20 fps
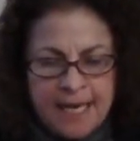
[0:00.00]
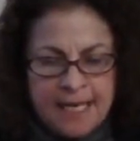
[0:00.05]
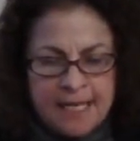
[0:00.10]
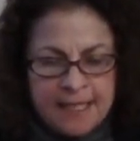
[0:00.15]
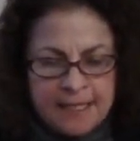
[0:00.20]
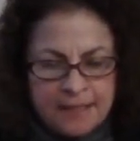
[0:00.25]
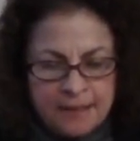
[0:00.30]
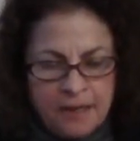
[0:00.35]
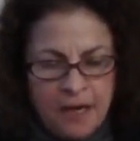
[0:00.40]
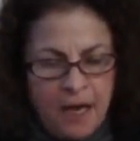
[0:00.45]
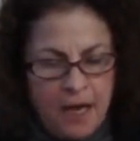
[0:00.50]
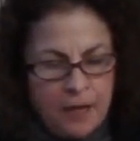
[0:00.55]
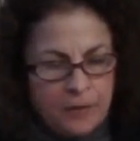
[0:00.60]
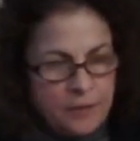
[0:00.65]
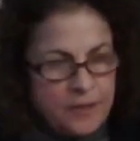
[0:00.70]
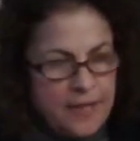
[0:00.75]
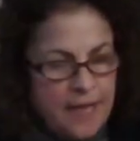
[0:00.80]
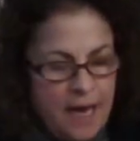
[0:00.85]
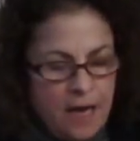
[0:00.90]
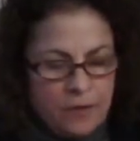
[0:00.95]
is not
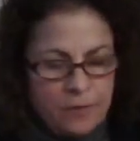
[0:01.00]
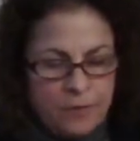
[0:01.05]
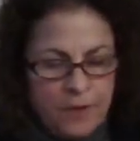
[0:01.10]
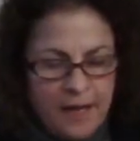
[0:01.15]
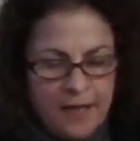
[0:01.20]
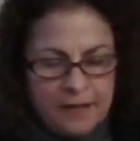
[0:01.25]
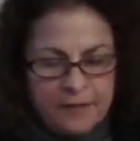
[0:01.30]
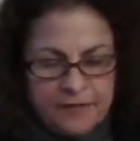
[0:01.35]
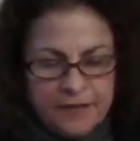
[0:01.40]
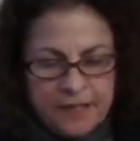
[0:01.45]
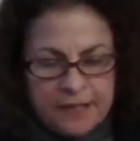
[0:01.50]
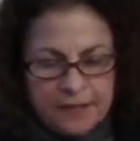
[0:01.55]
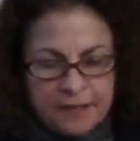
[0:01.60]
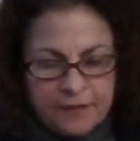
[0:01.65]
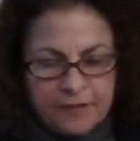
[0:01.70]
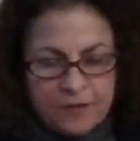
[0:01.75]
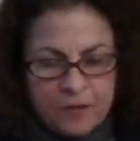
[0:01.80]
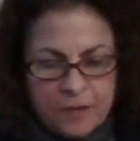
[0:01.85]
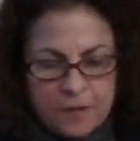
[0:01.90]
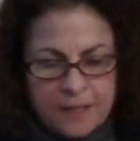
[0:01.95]
without relevance,
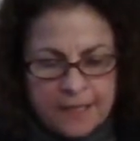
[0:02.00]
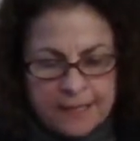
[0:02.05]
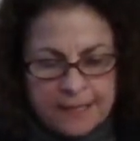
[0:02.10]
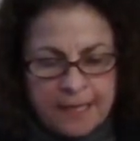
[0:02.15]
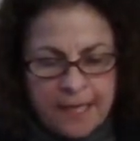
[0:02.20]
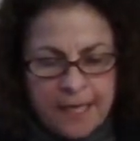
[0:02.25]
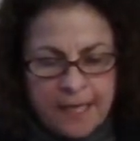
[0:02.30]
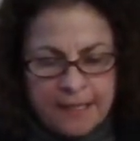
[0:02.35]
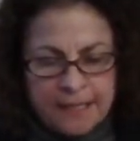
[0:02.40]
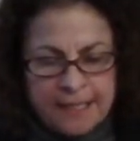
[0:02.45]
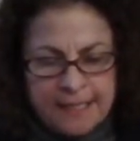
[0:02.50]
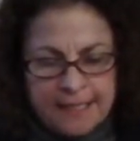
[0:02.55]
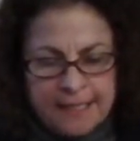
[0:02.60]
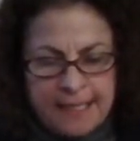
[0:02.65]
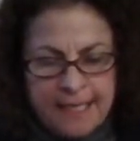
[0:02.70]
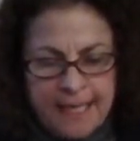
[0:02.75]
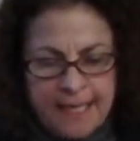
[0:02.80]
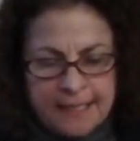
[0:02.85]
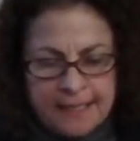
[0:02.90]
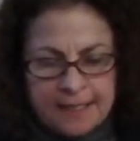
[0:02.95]
of course, to
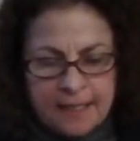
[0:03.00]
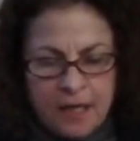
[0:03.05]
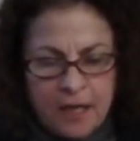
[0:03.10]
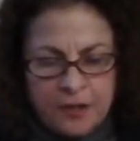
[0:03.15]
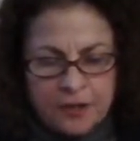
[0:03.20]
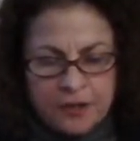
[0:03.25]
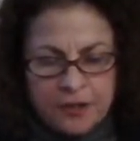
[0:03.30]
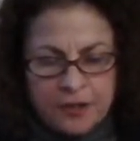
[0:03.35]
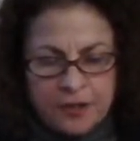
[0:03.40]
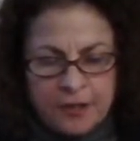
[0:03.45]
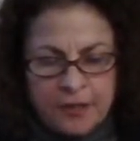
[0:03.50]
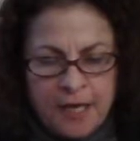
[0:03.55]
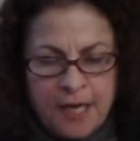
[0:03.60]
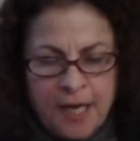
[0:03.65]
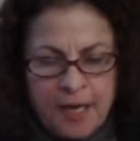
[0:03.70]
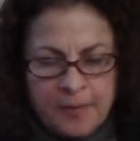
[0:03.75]
today's culture,